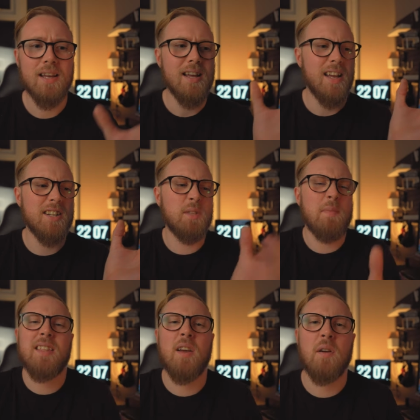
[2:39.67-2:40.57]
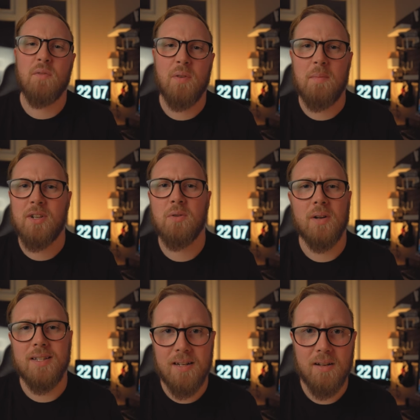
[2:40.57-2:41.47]
and just make the overall image
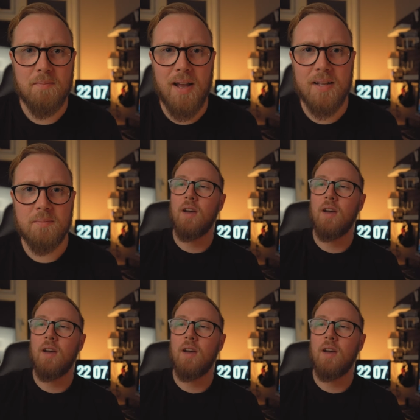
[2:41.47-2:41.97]
quality look bad.